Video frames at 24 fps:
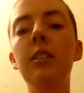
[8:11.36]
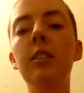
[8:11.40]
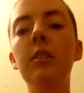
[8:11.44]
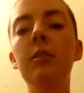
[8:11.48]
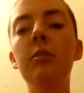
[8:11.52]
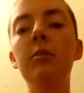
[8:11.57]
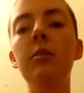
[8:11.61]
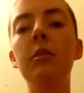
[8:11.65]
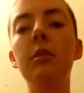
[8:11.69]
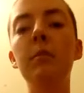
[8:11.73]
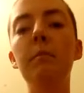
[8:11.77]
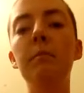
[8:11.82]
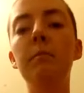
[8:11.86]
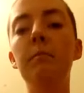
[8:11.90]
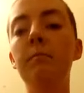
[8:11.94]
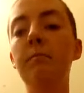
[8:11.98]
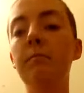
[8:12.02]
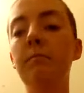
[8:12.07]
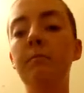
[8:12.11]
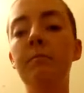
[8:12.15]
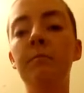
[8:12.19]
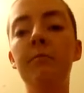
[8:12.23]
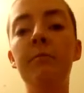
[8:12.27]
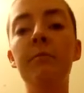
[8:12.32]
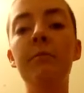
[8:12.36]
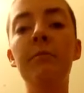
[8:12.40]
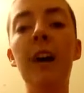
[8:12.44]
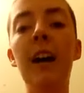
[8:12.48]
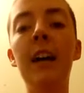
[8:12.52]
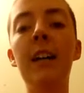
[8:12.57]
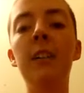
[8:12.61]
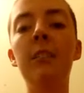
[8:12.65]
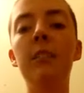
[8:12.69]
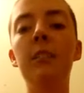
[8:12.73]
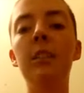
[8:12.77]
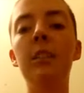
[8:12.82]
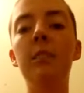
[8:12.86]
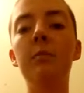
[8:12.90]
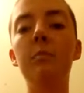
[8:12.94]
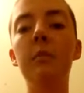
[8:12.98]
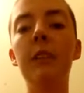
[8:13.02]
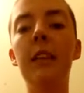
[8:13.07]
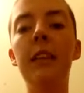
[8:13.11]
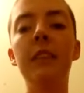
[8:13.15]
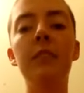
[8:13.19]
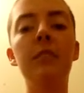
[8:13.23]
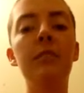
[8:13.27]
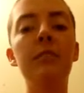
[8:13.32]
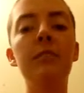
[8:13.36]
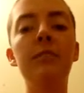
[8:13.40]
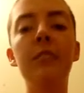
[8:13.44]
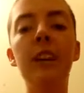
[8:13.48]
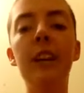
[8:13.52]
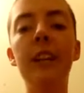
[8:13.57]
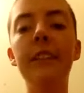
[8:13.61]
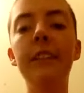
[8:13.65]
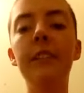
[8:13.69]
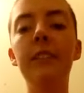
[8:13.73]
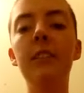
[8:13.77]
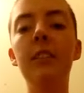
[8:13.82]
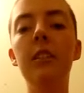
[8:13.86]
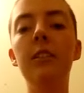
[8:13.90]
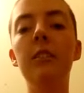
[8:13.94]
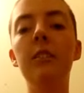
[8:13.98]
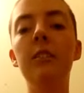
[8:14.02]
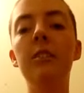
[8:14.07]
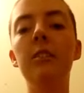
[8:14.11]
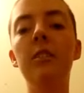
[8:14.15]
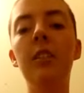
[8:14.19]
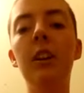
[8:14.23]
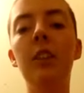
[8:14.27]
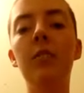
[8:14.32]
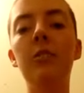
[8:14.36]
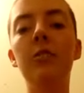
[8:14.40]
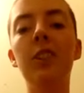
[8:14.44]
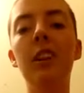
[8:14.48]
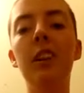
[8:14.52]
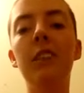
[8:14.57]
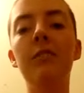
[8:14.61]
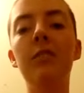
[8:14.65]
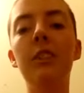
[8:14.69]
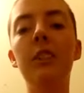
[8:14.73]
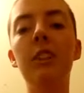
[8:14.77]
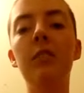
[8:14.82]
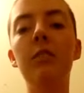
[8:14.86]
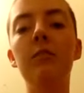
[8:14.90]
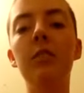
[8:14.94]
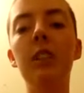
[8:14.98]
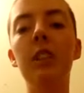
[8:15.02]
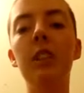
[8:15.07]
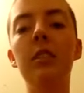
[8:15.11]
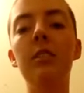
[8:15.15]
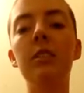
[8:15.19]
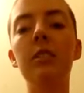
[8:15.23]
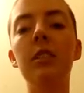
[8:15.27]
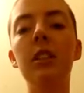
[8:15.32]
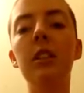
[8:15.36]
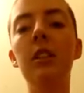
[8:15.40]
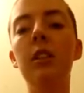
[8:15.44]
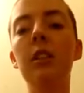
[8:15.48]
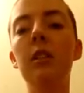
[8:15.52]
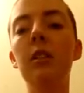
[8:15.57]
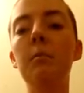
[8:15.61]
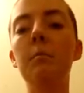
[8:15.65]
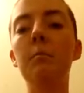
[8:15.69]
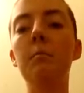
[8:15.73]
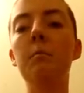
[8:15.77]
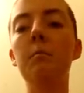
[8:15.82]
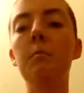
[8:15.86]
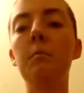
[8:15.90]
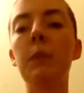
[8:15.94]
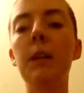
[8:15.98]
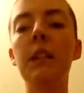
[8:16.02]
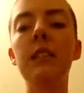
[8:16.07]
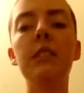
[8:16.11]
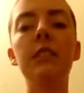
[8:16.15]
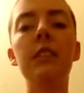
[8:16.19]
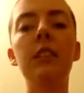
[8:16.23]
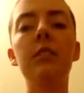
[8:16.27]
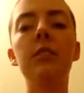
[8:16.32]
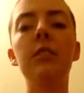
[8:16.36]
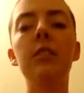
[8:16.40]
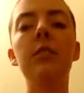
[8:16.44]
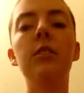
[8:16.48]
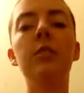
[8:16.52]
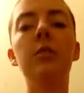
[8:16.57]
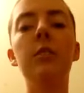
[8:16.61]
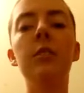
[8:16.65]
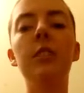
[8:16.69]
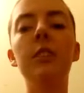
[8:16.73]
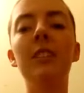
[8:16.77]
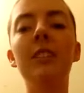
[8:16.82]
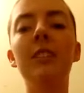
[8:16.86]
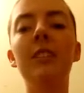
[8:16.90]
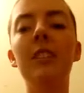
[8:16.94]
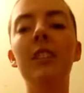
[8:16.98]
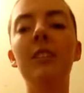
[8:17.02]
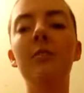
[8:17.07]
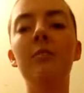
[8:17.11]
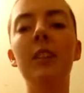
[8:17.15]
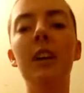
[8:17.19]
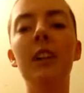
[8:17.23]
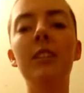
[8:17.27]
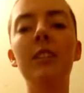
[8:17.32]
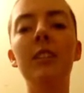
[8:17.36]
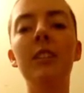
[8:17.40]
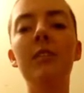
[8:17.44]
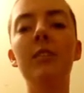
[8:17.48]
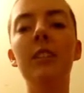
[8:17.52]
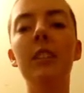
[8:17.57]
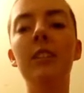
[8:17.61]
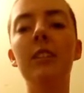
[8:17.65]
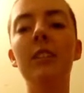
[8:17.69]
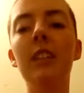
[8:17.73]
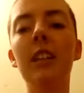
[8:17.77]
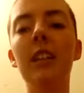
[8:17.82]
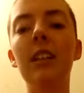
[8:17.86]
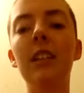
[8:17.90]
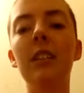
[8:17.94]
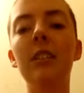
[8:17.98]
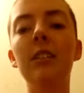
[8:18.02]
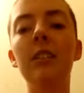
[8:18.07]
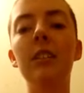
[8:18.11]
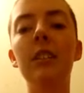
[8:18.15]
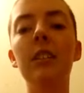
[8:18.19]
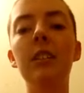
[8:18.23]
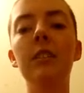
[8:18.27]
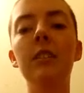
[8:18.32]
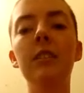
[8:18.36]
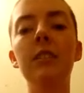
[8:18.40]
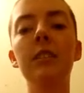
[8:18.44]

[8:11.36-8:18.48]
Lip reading: you to find this place, to find these underground trafficking rings, bust down the doors, and rescue these kids.